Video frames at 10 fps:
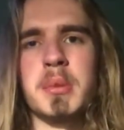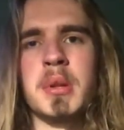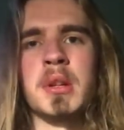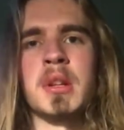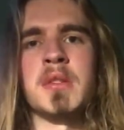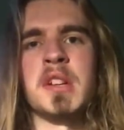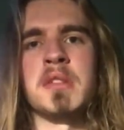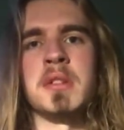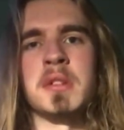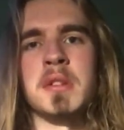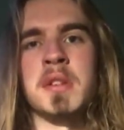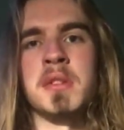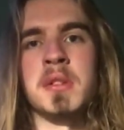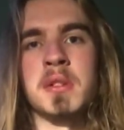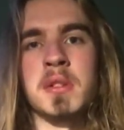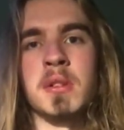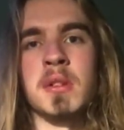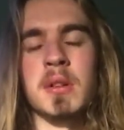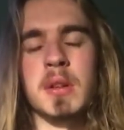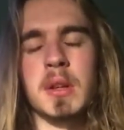putting enough effort into these videos to do
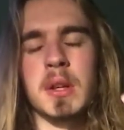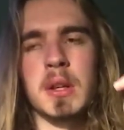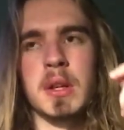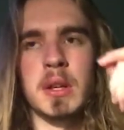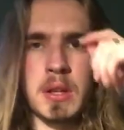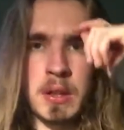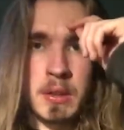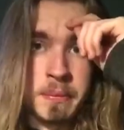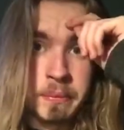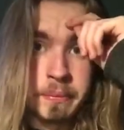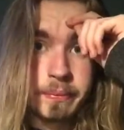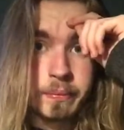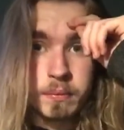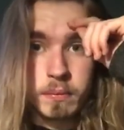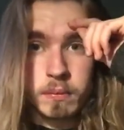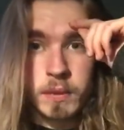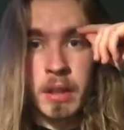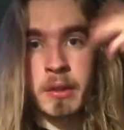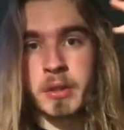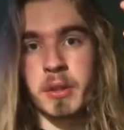that. Um,
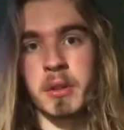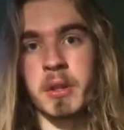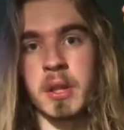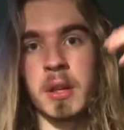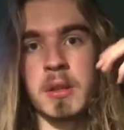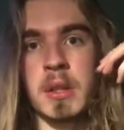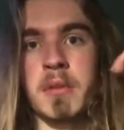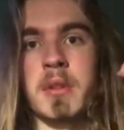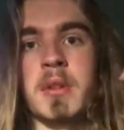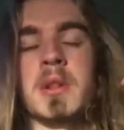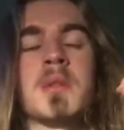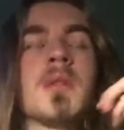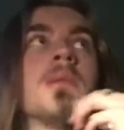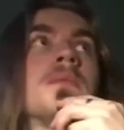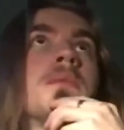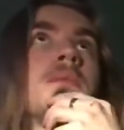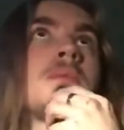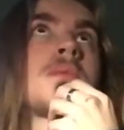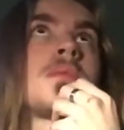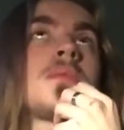and I'll show you the dates and everything as well.
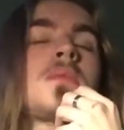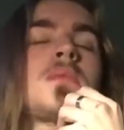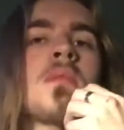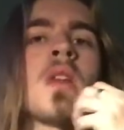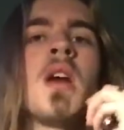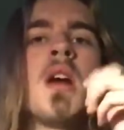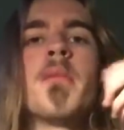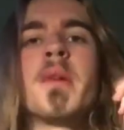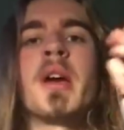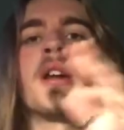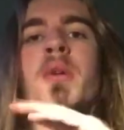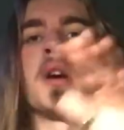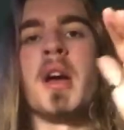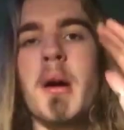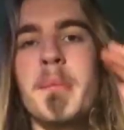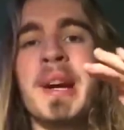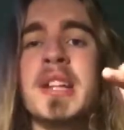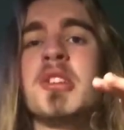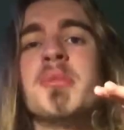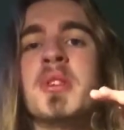But anyway,
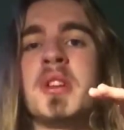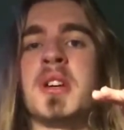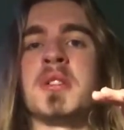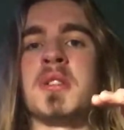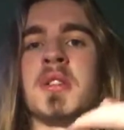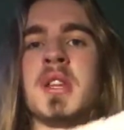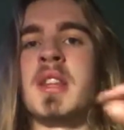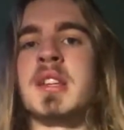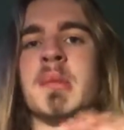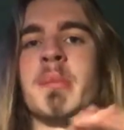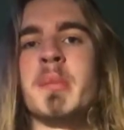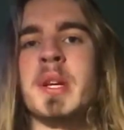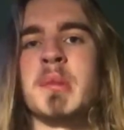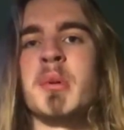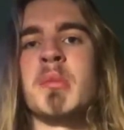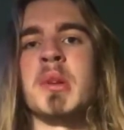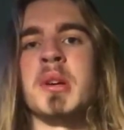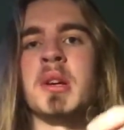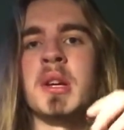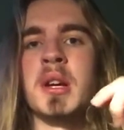bad communication. That, that's a that's the bottom
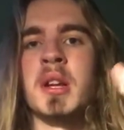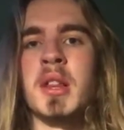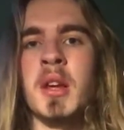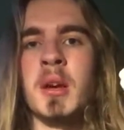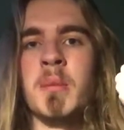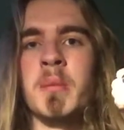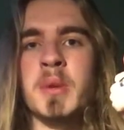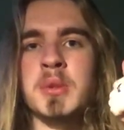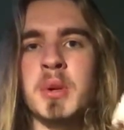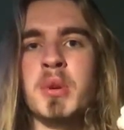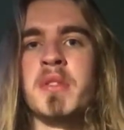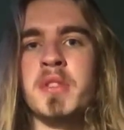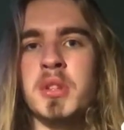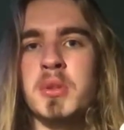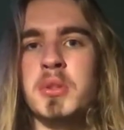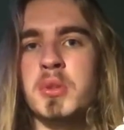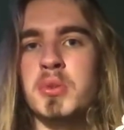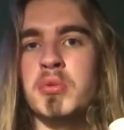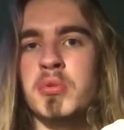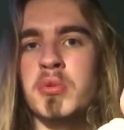line. Um, there was nowhere for you to